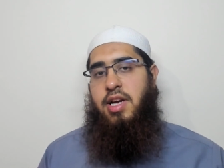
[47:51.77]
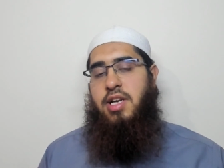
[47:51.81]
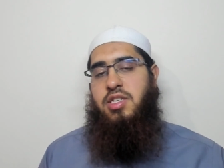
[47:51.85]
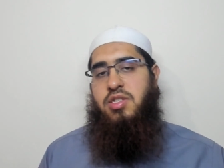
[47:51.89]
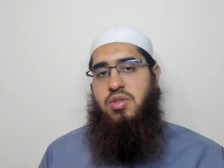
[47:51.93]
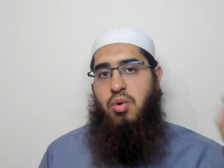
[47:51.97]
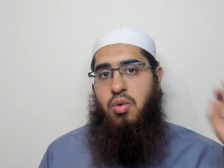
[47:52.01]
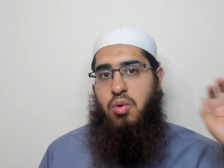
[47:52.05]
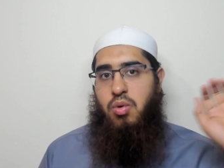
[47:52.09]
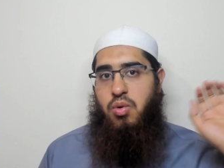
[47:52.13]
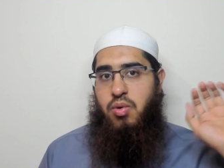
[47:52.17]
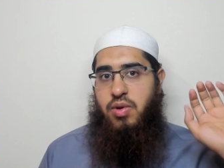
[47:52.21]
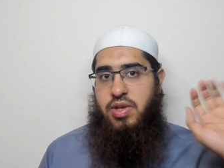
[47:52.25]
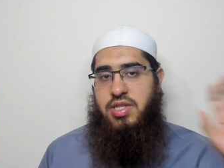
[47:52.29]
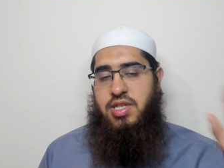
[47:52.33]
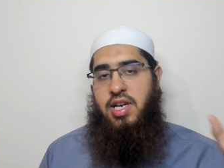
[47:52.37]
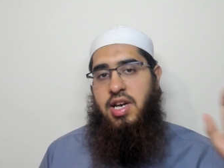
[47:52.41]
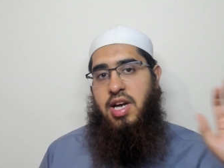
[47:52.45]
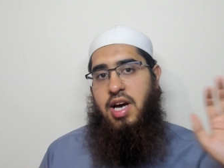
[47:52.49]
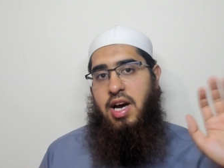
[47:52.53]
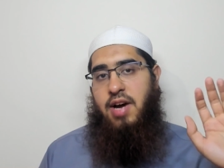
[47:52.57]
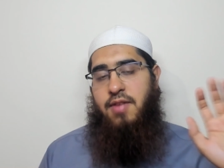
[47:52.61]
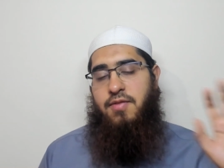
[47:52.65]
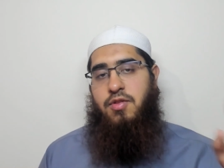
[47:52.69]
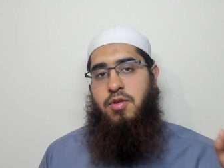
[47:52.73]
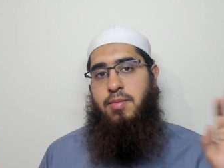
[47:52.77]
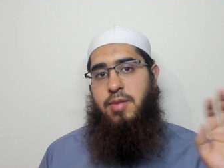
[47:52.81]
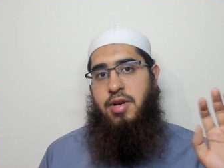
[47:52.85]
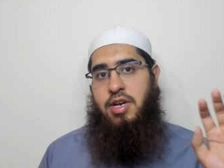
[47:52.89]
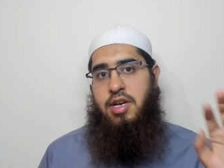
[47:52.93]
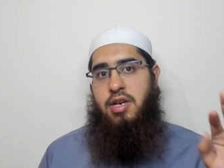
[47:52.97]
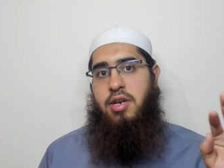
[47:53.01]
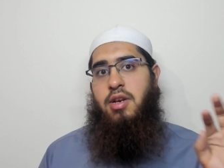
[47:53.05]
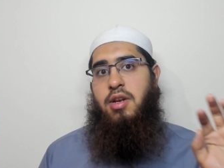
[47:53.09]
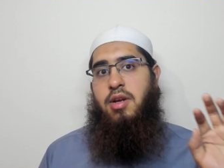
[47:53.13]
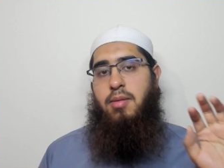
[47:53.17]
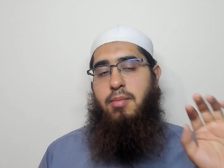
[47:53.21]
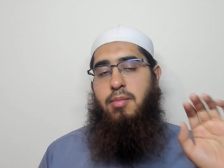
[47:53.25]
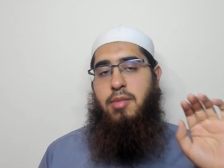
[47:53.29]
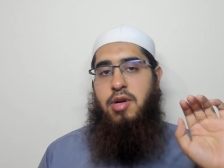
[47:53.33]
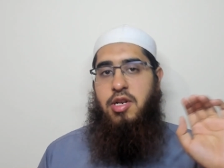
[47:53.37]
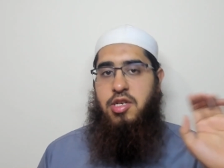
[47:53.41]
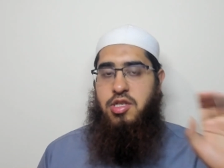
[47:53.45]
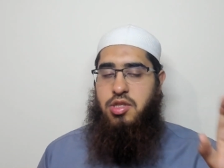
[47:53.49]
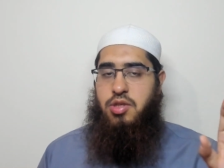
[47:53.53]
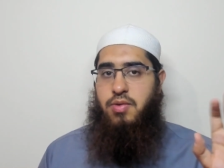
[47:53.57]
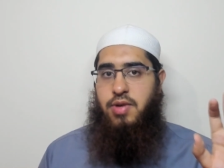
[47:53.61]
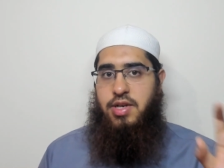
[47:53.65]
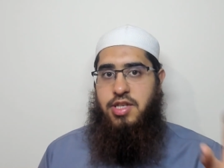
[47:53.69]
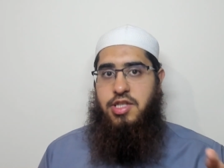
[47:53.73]
It's always going to have to mean
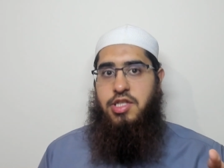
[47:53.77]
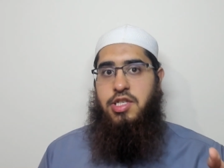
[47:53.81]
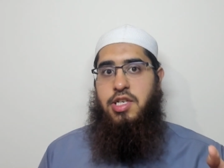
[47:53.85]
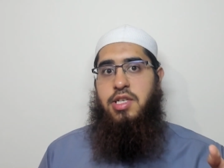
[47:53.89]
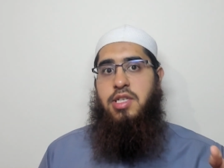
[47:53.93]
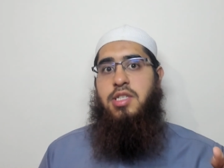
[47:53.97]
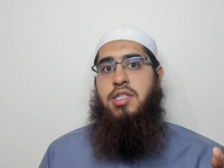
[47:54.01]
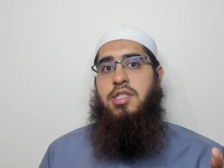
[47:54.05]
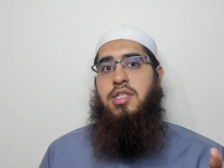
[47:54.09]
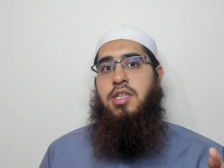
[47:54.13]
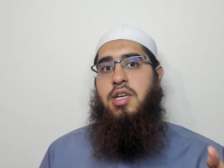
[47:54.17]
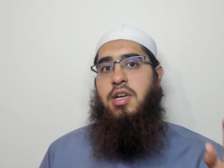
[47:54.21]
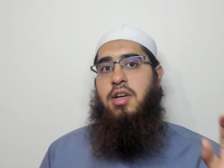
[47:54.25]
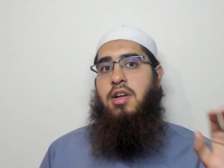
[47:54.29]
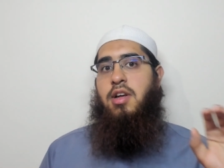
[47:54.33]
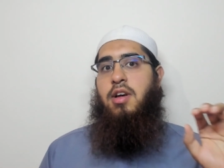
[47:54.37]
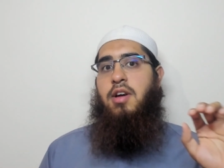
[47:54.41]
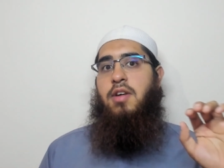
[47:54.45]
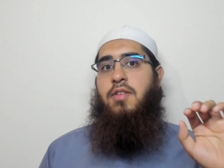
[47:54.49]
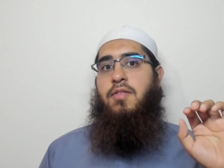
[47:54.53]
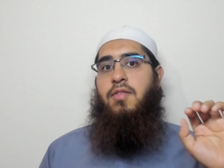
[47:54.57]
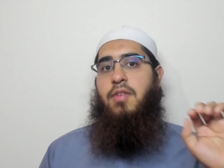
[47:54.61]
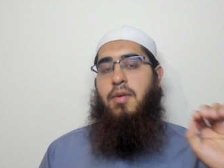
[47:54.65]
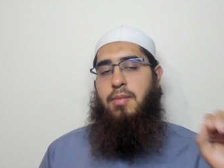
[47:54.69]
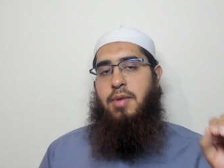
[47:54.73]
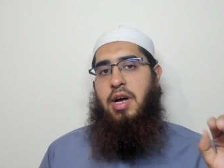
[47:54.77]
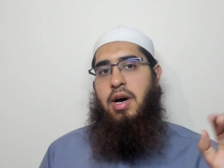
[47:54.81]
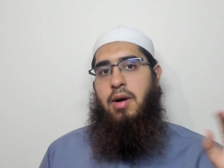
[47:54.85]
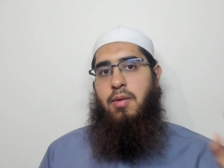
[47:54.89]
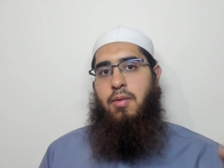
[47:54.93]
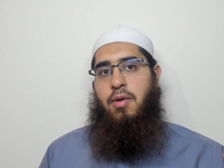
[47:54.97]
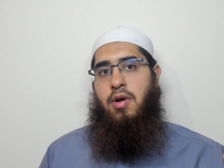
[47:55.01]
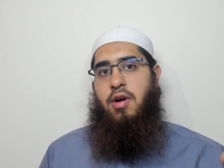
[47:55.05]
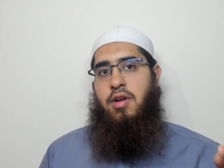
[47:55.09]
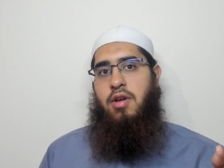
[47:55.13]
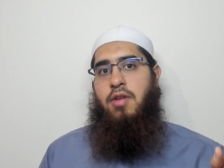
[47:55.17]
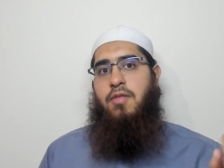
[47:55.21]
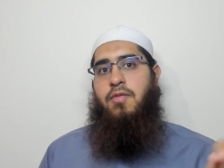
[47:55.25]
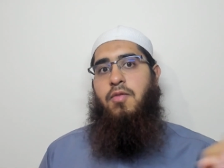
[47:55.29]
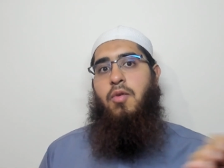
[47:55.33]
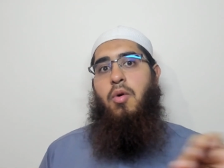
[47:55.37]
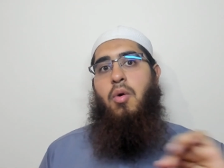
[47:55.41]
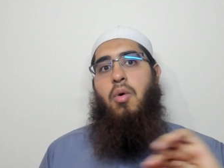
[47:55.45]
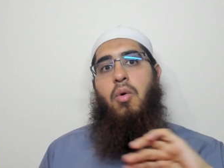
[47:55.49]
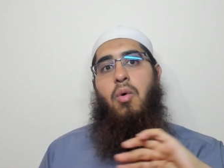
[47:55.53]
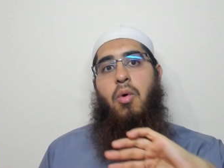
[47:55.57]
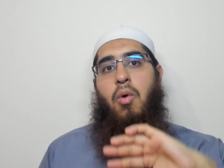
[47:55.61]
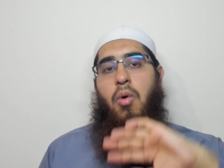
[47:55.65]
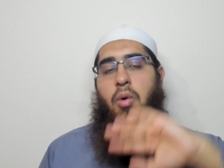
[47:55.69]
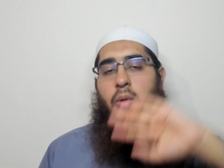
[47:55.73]
menstruations from now on
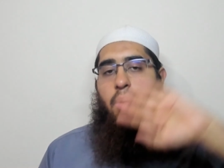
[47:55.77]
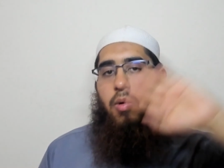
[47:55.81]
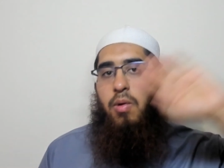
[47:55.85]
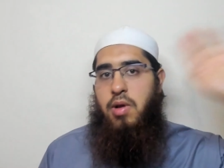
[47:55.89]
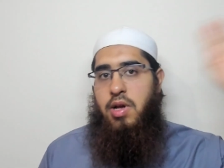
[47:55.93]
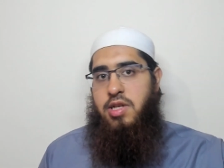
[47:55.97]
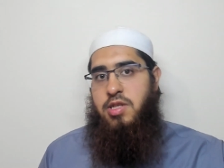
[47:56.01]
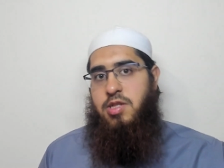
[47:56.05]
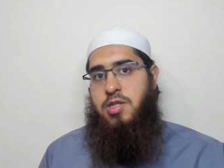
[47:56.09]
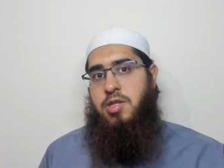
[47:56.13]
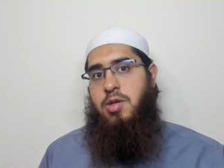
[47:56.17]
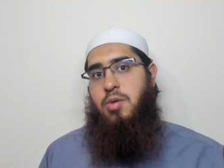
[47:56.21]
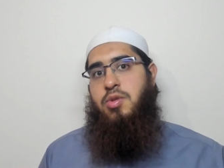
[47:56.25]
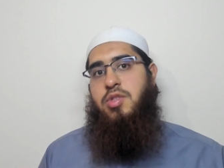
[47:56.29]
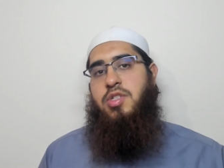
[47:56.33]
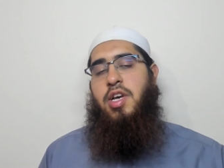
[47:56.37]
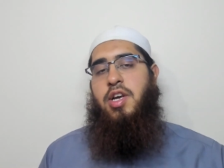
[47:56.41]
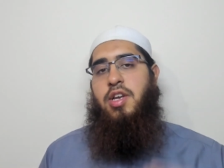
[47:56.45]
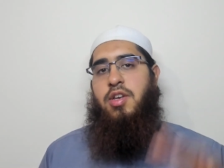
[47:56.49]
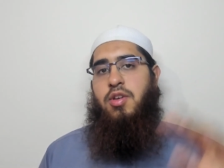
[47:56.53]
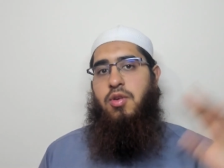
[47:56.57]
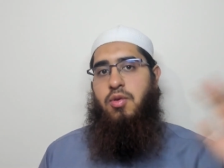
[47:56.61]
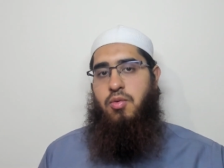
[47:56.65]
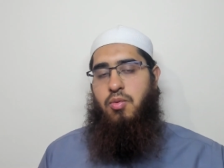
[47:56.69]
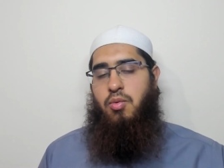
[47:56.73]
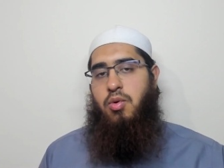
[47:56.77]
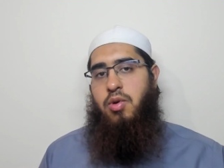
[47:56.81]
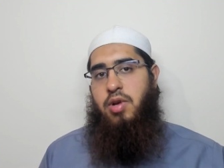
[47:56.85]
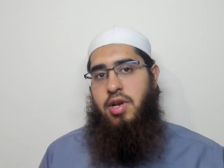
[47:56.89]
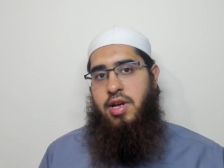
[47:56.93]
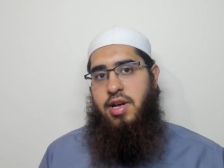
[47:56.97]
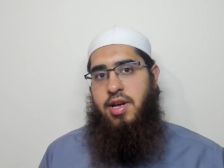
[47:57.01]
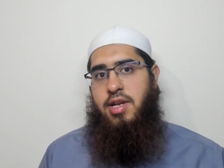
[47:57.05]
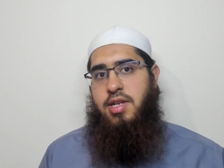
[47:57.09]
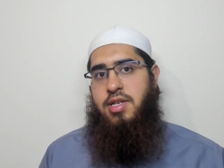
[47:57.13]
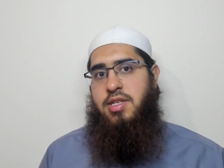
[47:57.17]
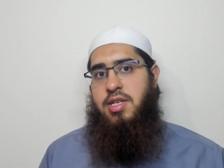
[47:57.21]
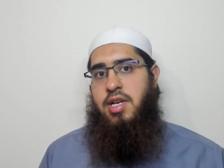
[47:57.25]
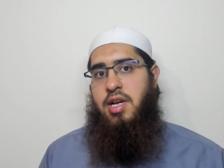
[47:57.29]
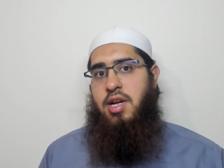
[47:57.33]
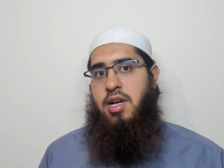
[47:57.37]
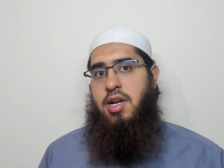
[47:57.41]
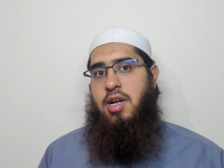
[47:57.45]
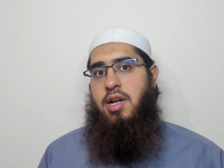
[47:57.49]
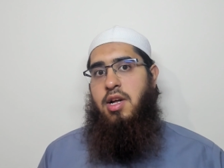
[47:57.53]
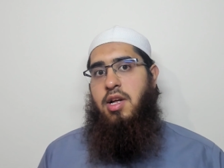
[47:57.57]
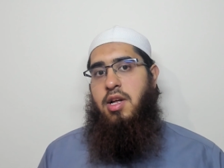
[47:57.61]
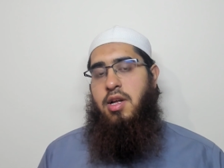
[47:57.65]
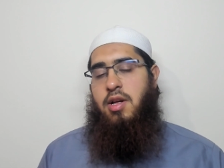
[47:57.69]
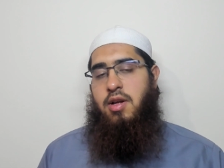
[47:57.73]
for all associated rulings
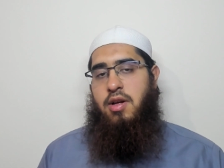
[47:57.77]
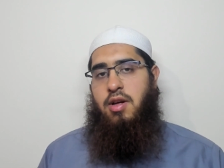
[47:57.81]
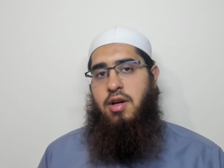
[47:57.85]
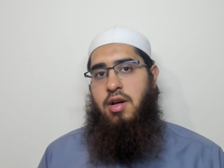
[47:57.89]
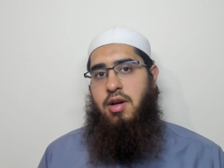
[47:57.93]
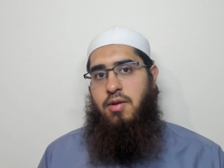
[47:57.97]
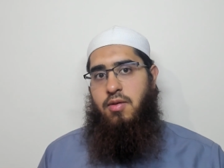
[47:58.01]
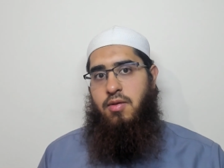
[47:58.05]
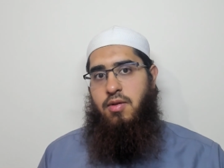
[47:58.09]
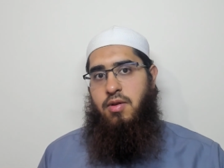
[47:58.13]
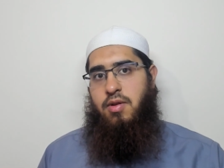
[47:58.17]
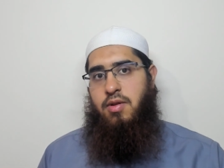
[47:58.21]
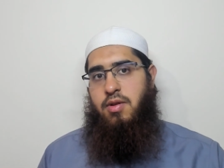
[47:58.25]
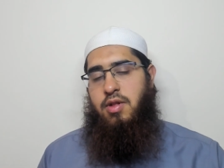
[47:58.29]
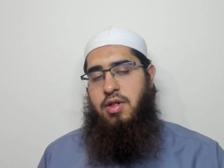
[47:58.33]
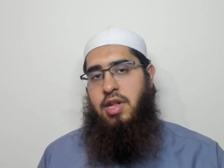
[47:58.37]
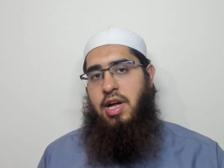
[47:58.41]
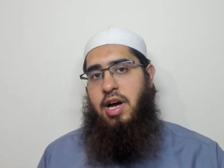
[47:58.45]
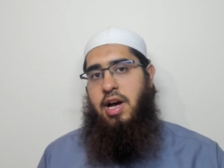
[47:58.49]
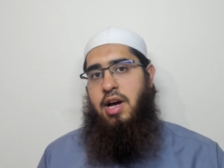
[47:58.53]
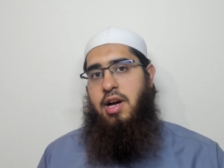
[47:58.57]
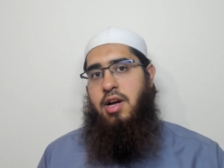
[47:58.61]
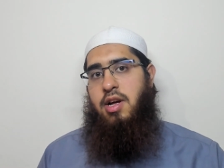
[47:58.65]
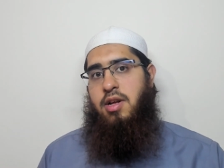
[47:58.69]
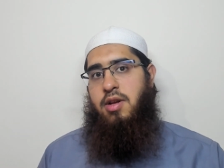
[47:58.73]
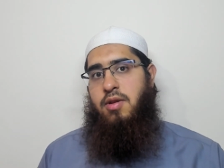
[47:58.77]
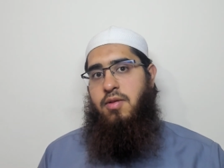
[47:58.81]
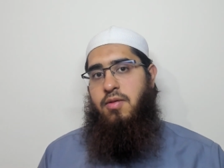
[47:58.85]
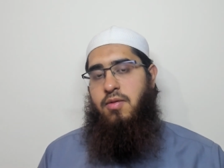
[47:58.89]
that